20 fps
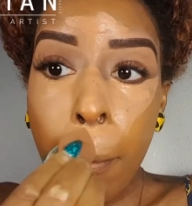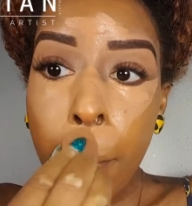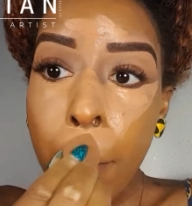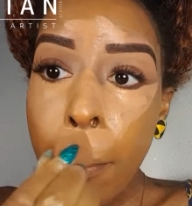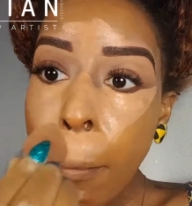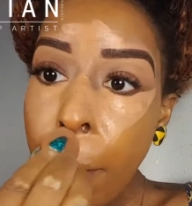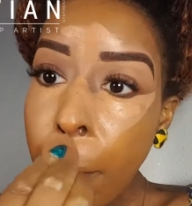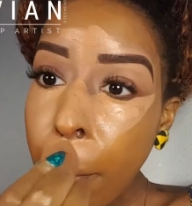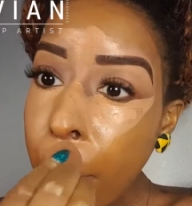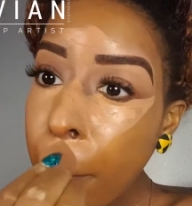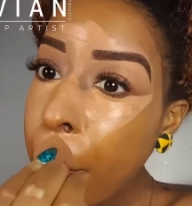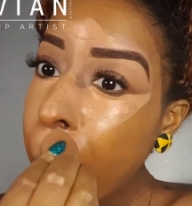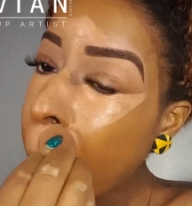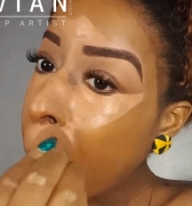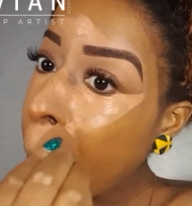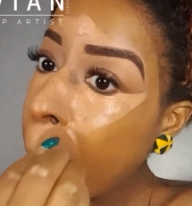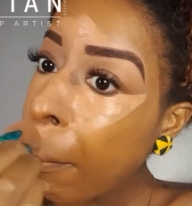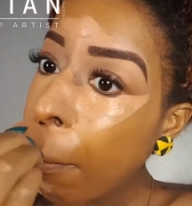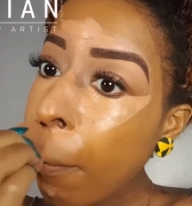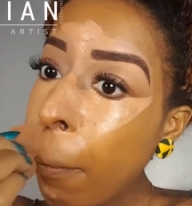So I'm just
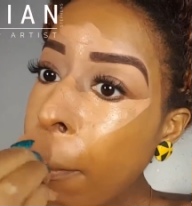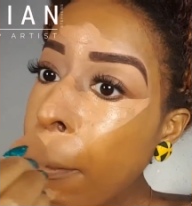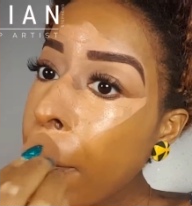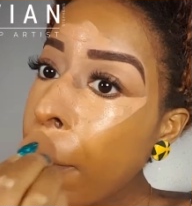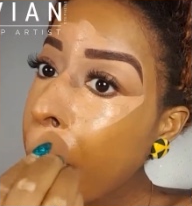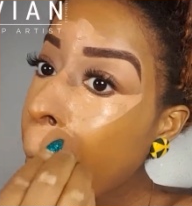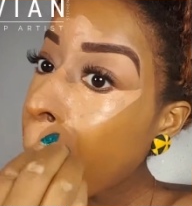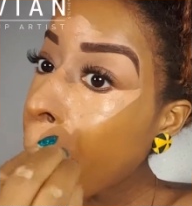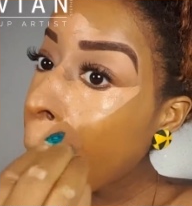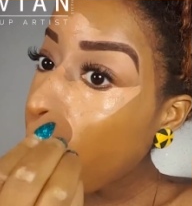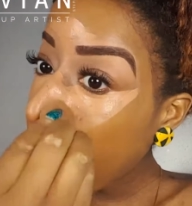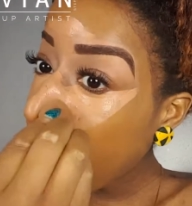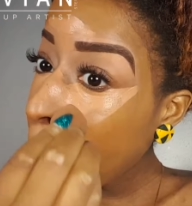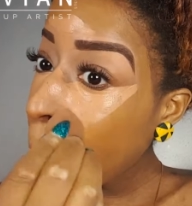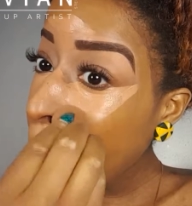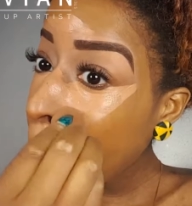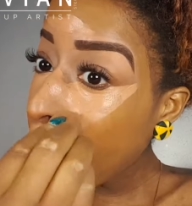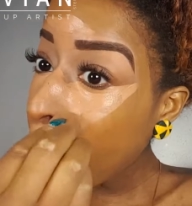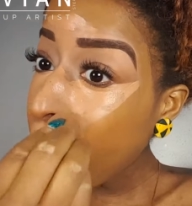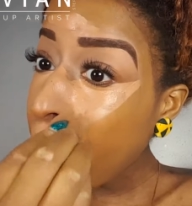getting that
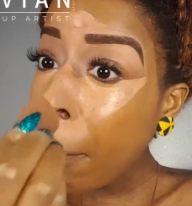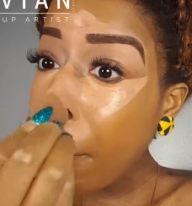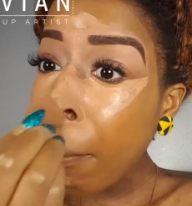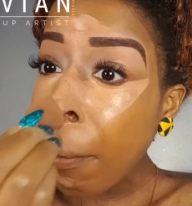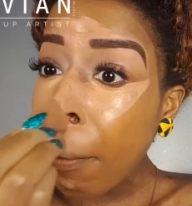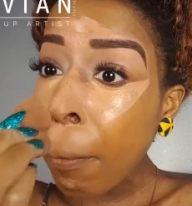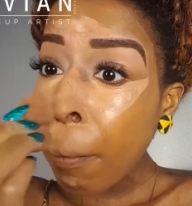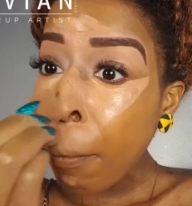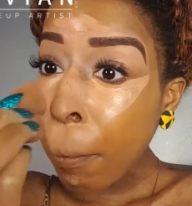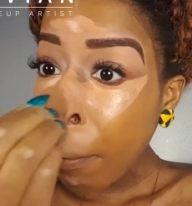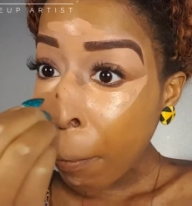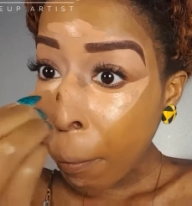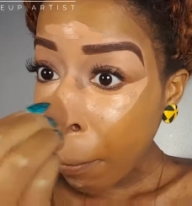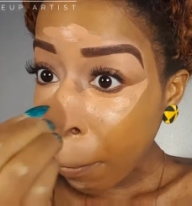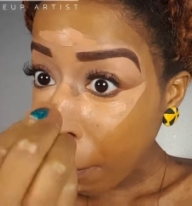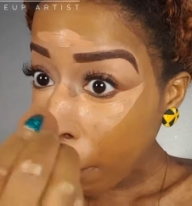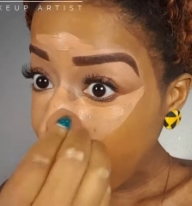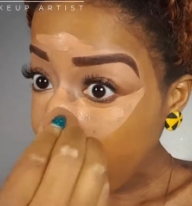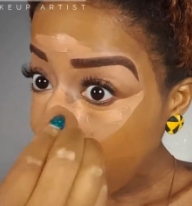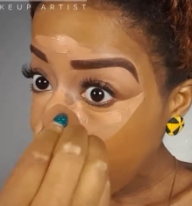nice and even
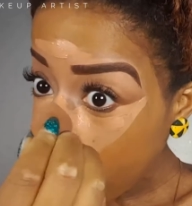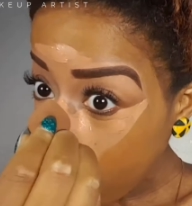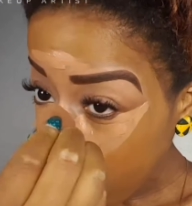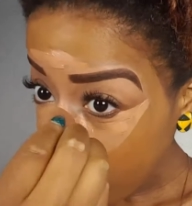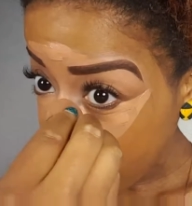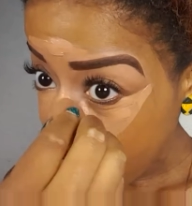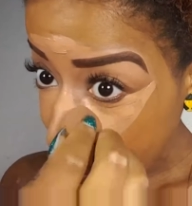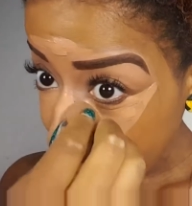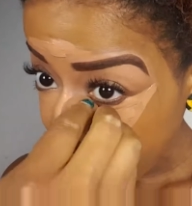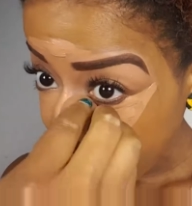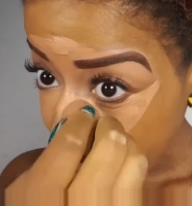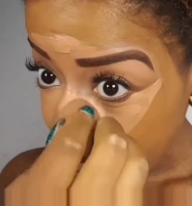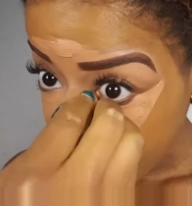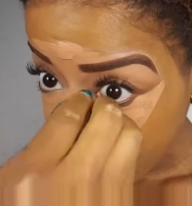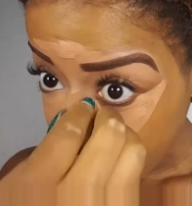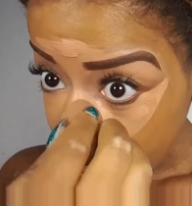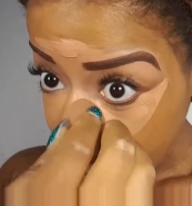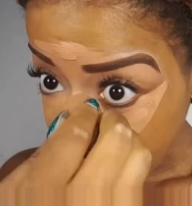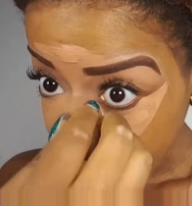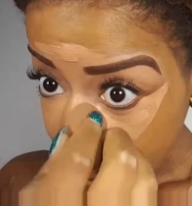and making sure
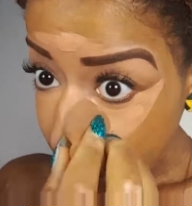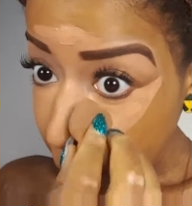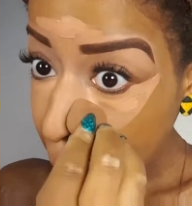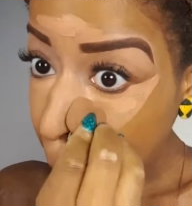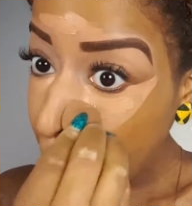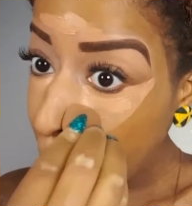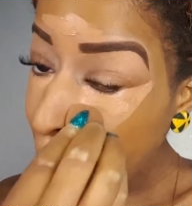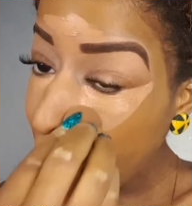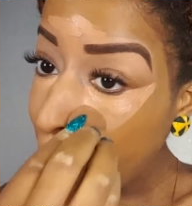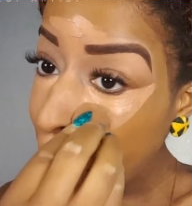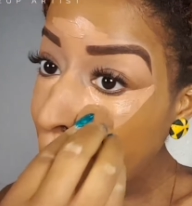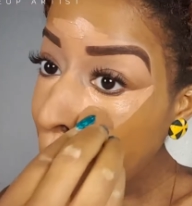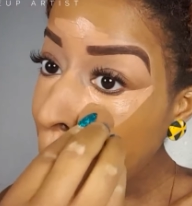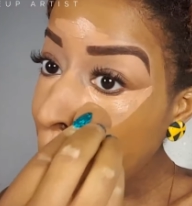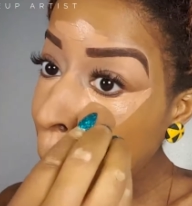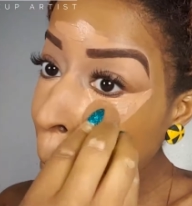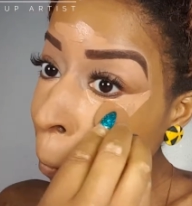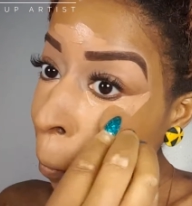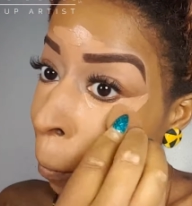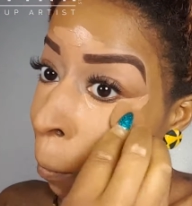there's no
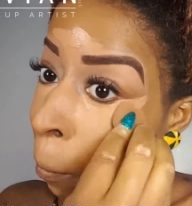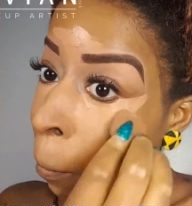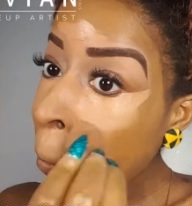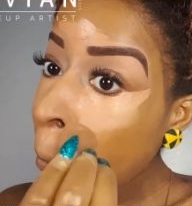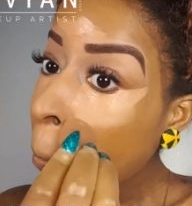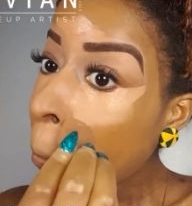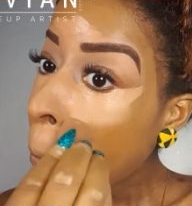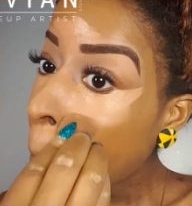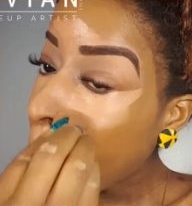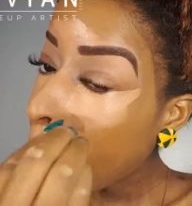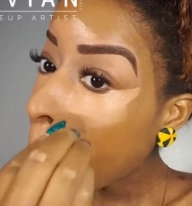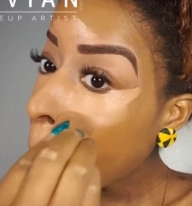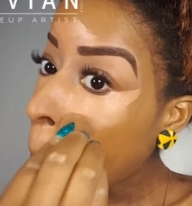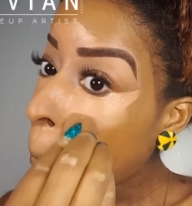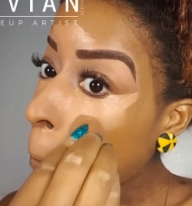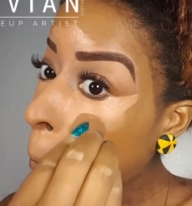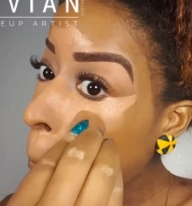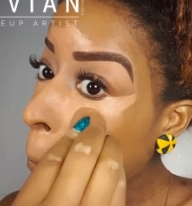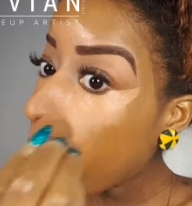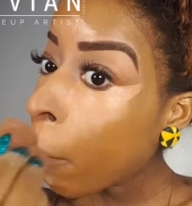harsh
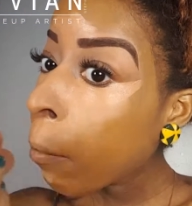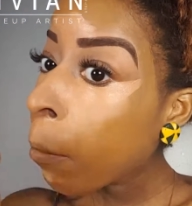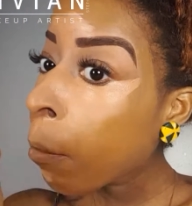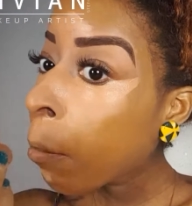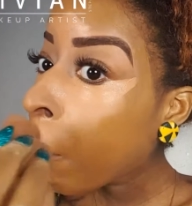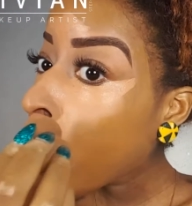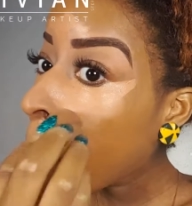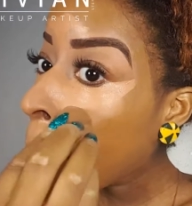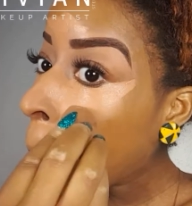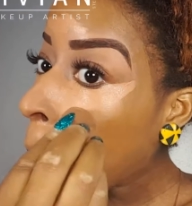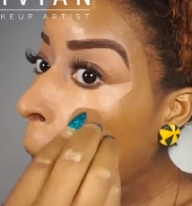lines of